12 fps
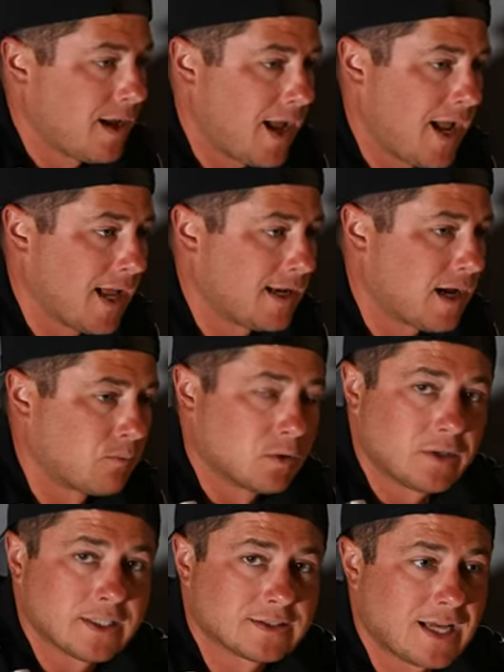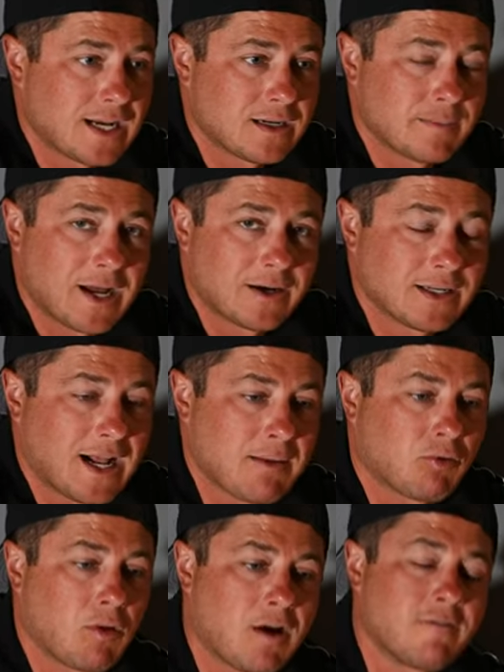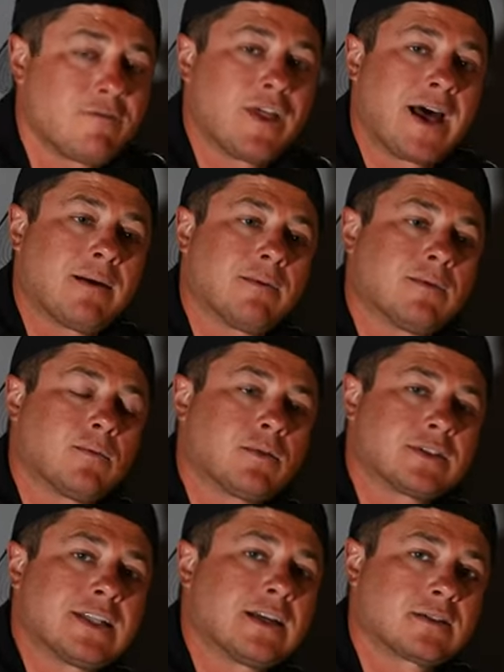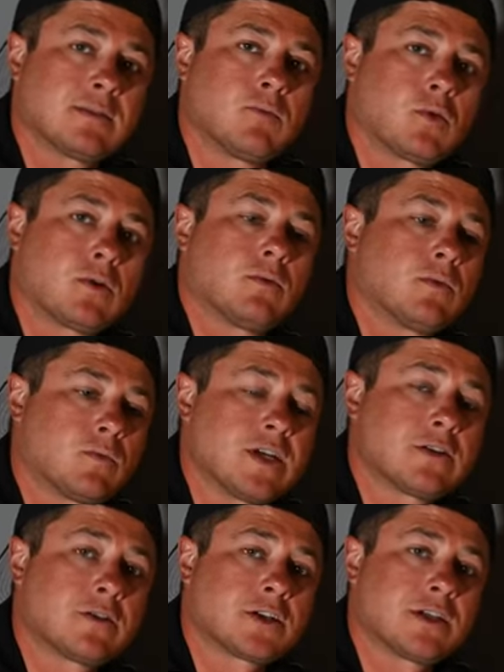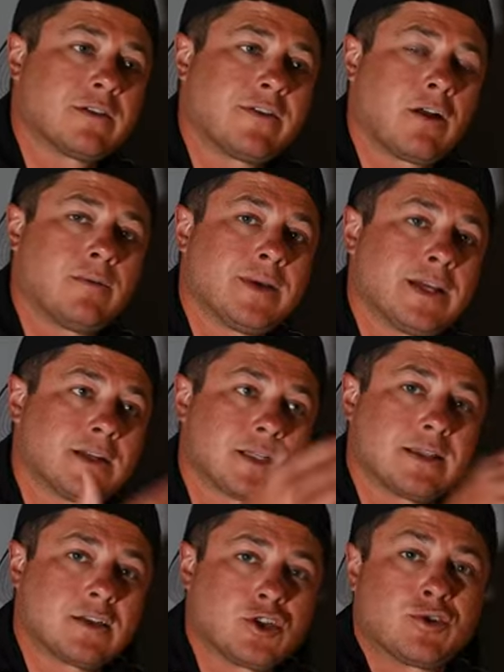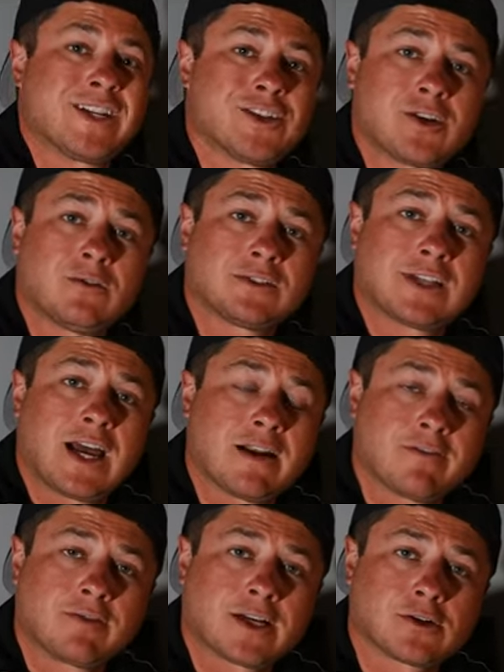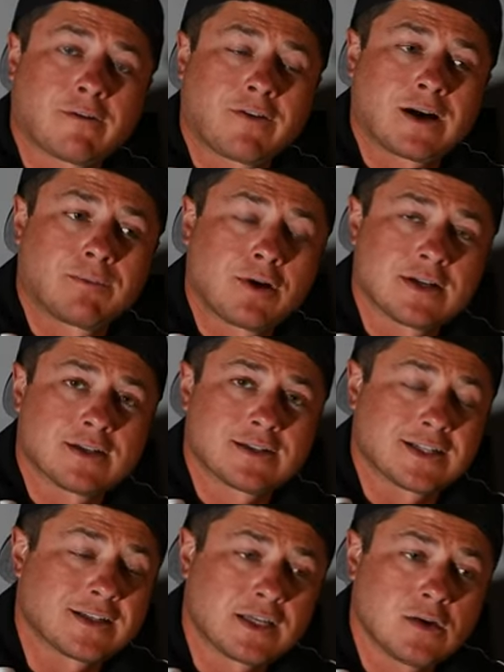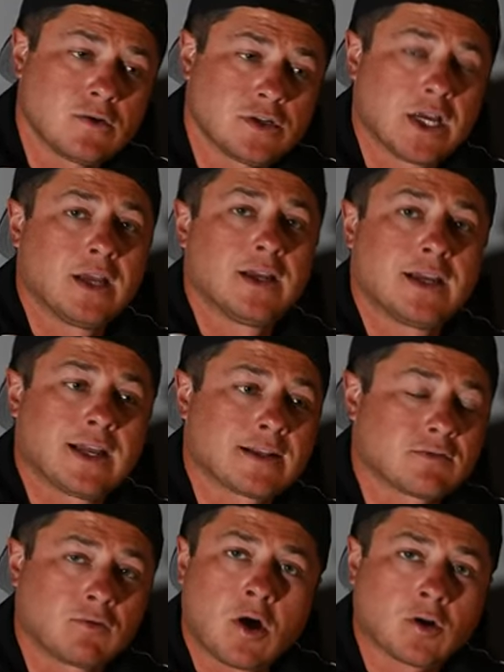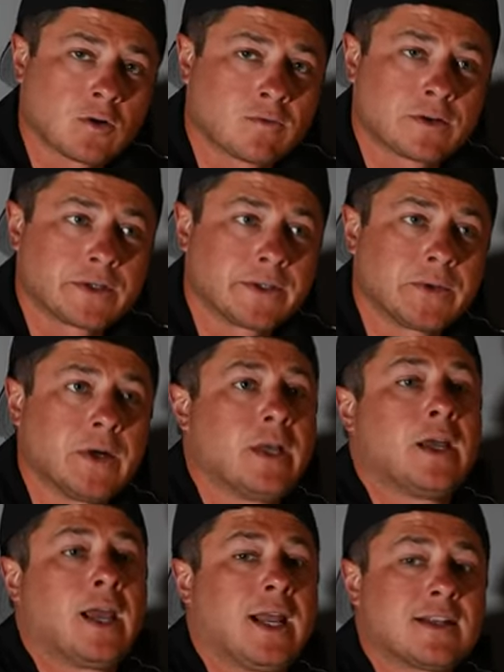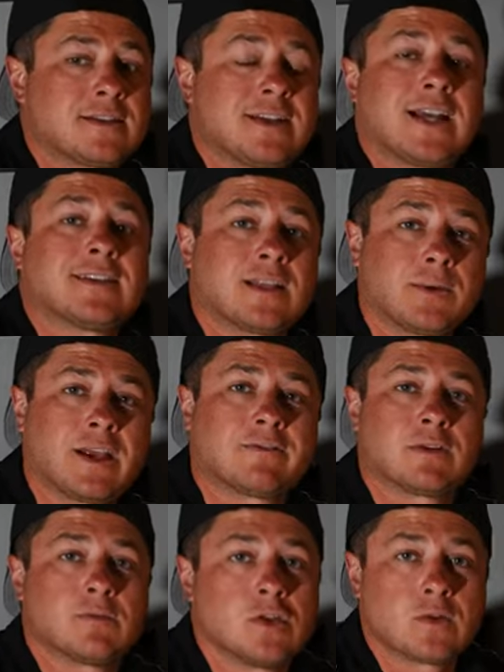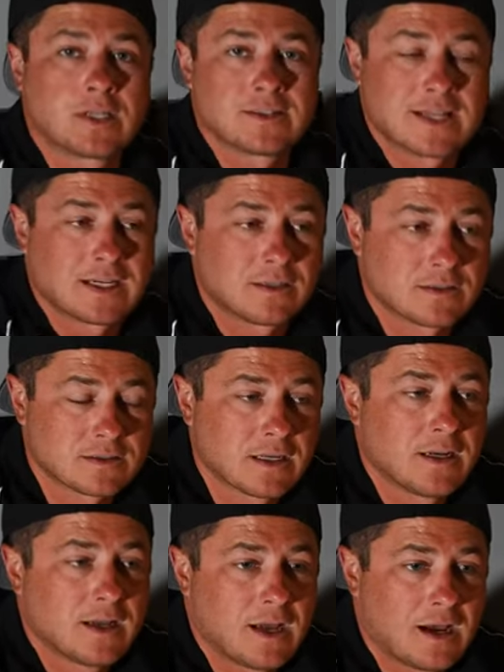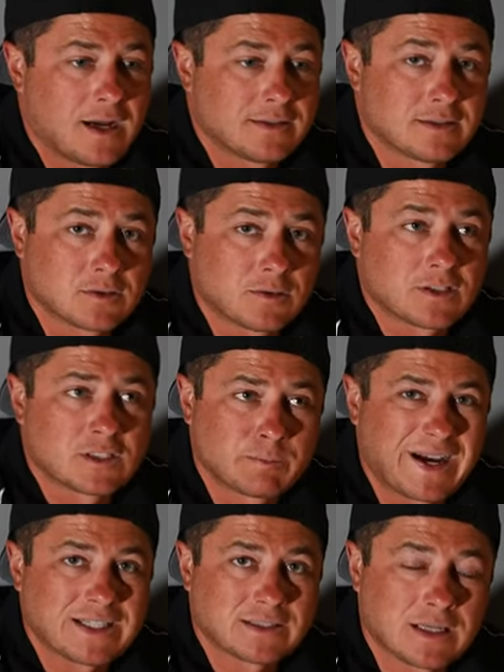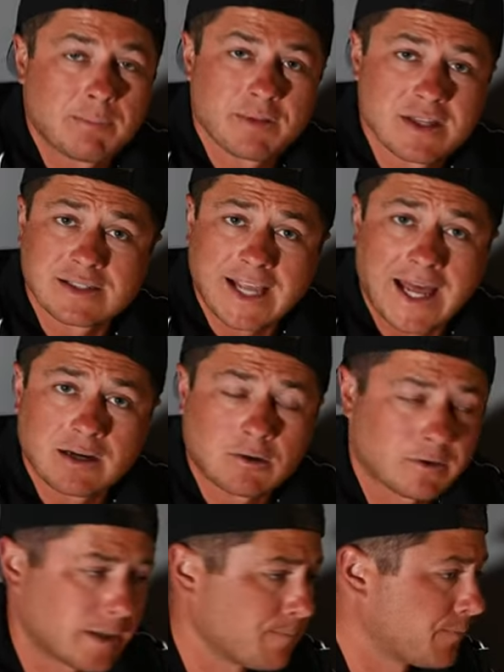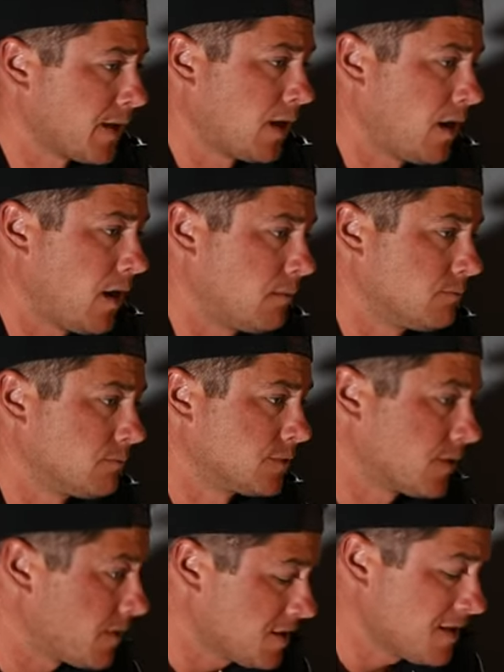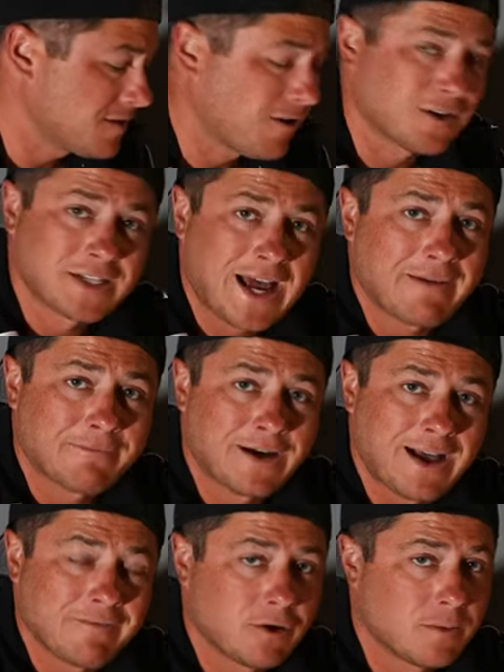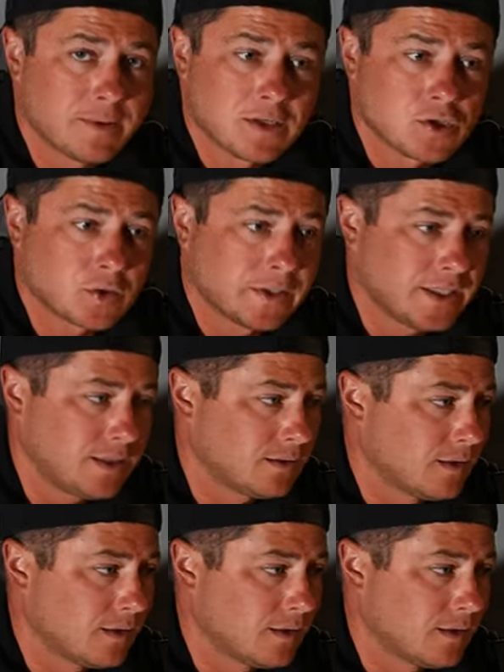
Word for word: And I'm really excited about it. I love that we're seeing some more research and development into the traditional side of electric fireplaces. It's huge, it's long overdue, and it's nice that we have some new contenders uh, to sort of spice up this category. Um, so this is our top five. Hope you enjoyed it.